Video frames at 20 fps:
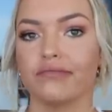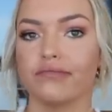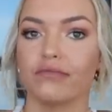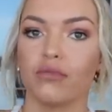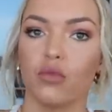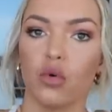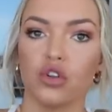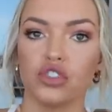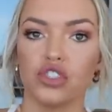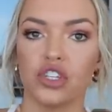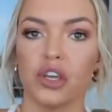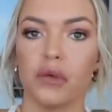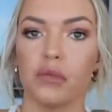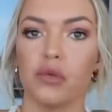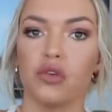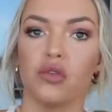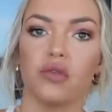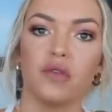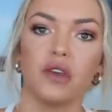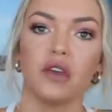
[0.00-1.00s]
watching a
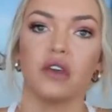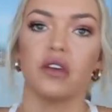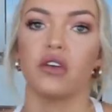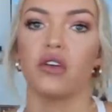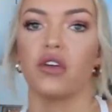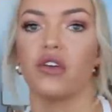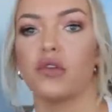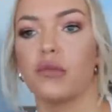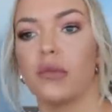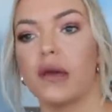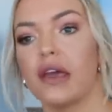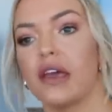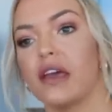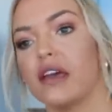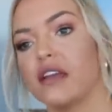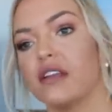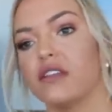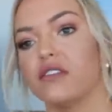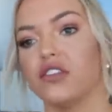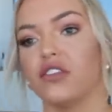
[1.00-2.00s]
movie, going to
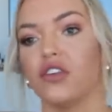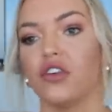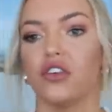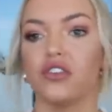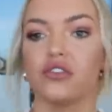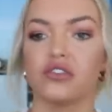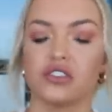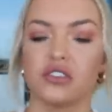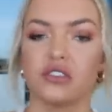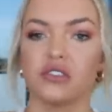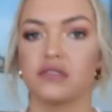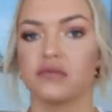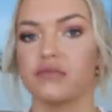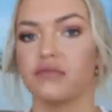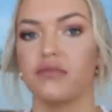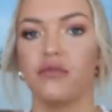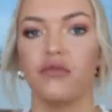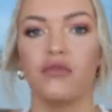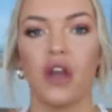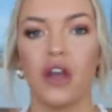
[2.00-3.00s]
bed, you know, just
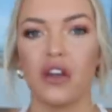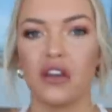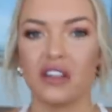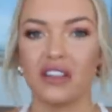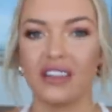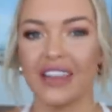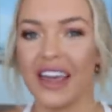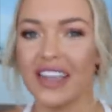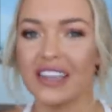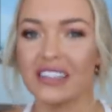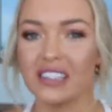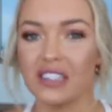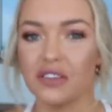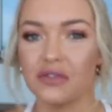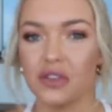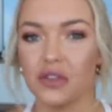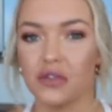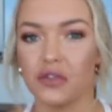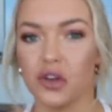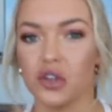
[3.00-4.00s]
very lazy
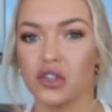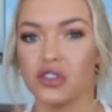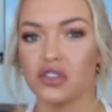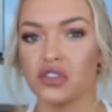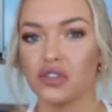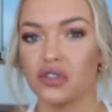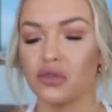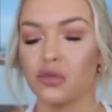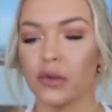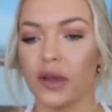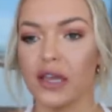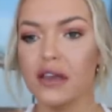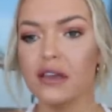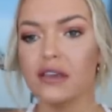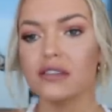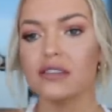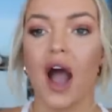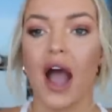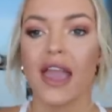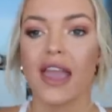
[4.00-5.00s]
for the first 2
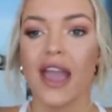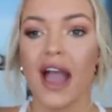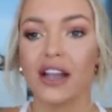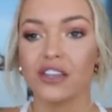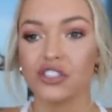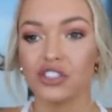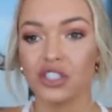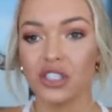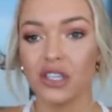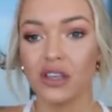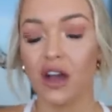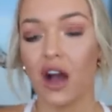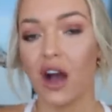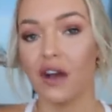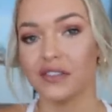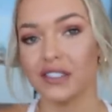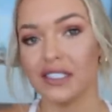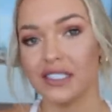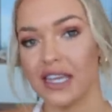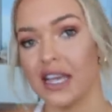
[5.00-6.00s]
weeks. I actually,
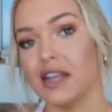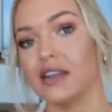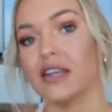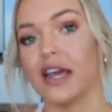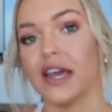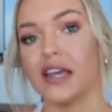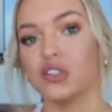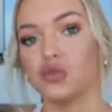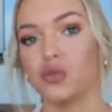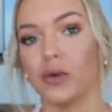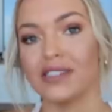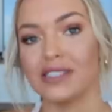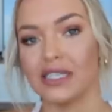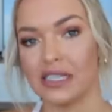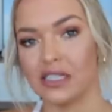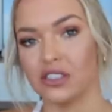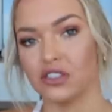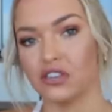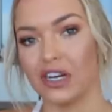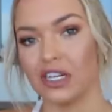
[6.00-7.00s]
after 10 days, went to
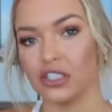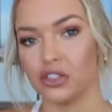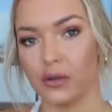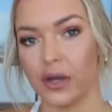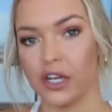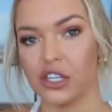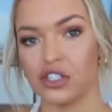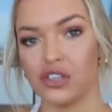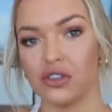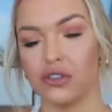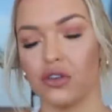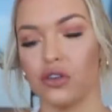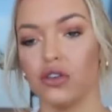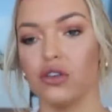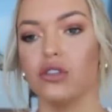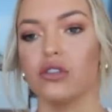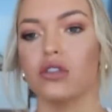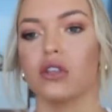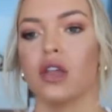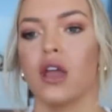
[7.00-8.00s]
his graduation
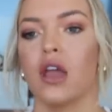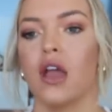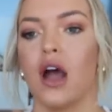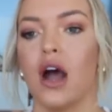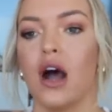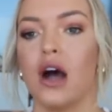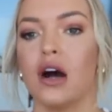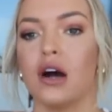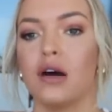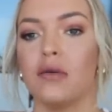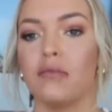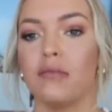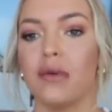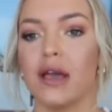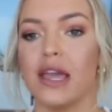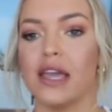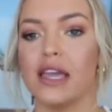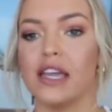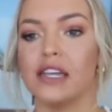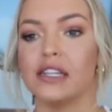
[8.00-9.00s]
though.
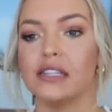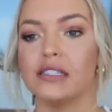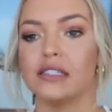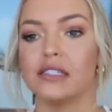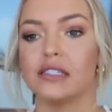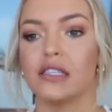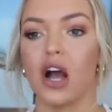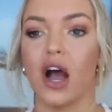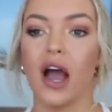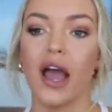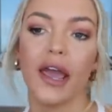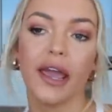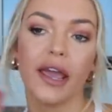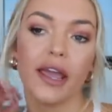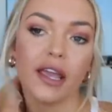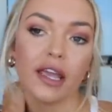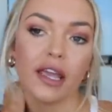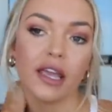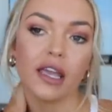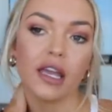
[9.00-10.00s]
And
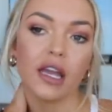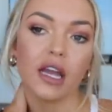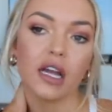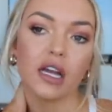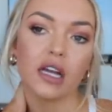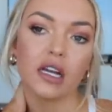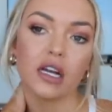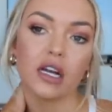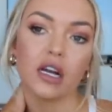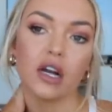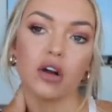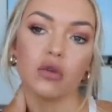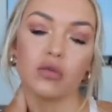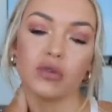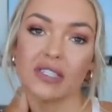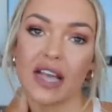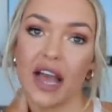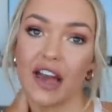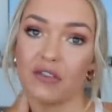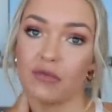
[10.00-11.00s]
I
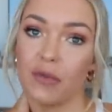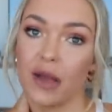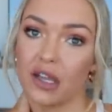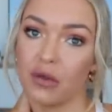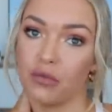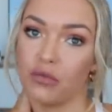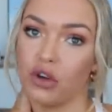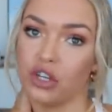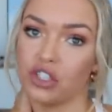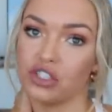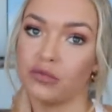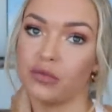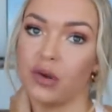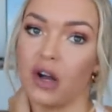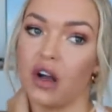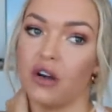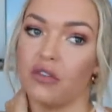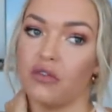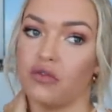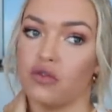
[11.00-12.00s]
was out of my compression
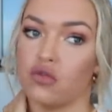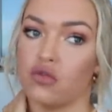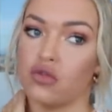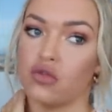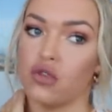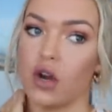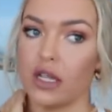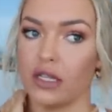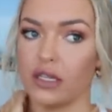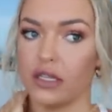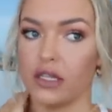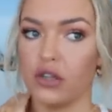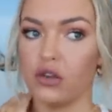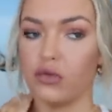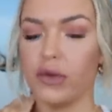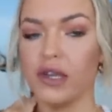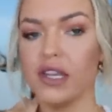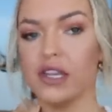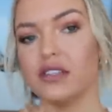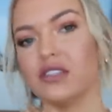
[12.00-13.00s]
bra for a
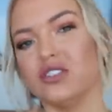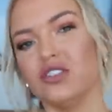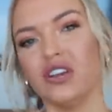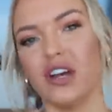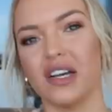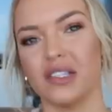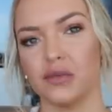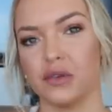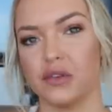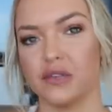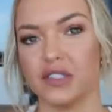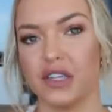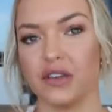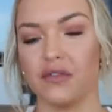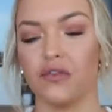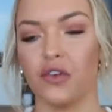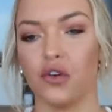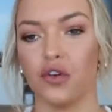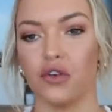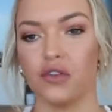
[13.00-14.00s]
little bit. You guys would have
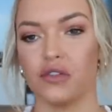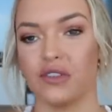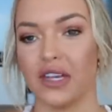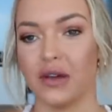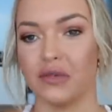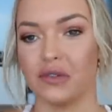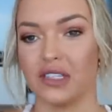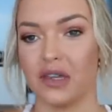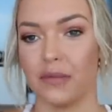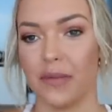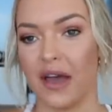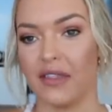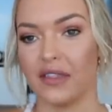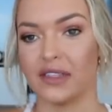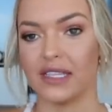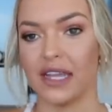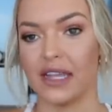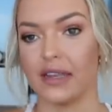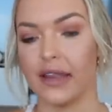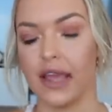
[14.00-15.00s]
seen photos. That was at about
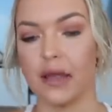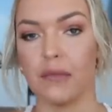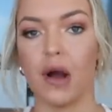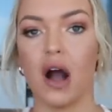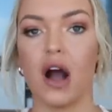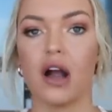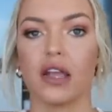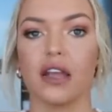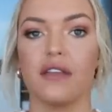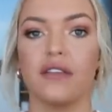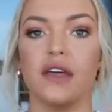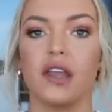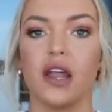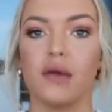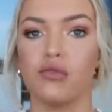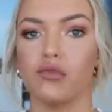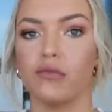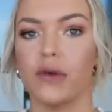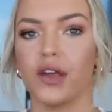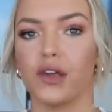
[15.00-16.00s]
the 10-day mark, and then
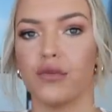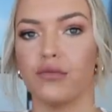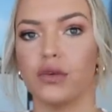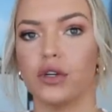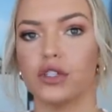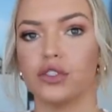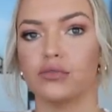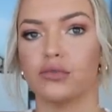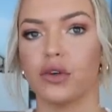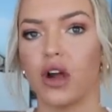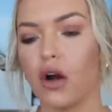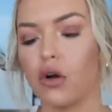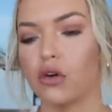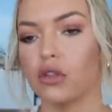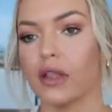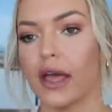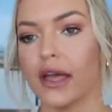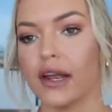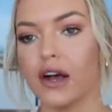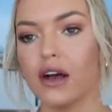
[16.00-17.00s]
I put my compression bra
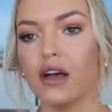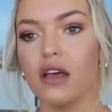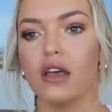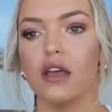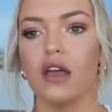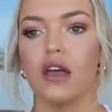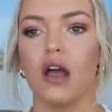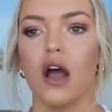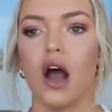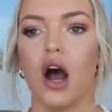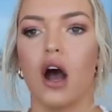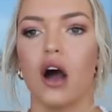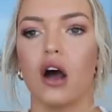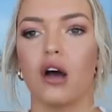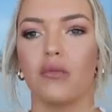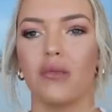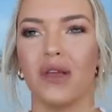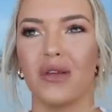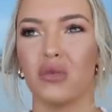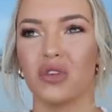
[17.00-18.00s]
on later.
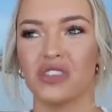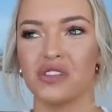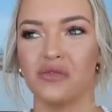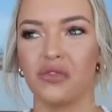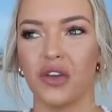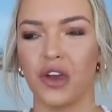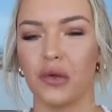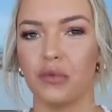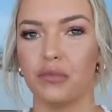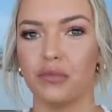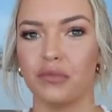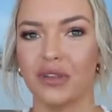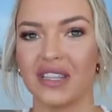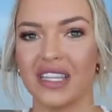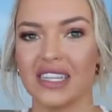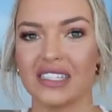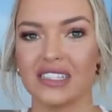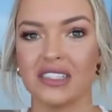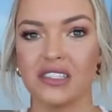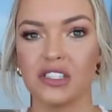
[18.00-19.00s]
It wasn't very
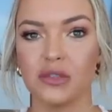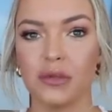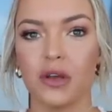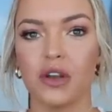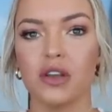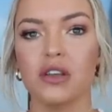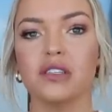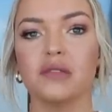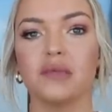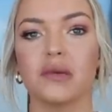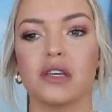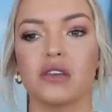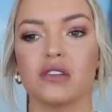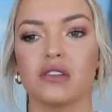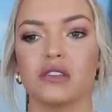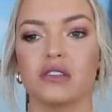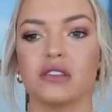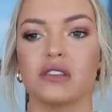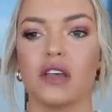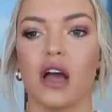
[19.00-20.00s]
pleasant, to be honest,
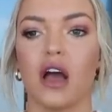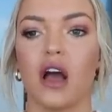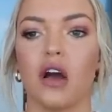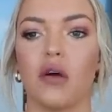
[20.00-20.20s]
because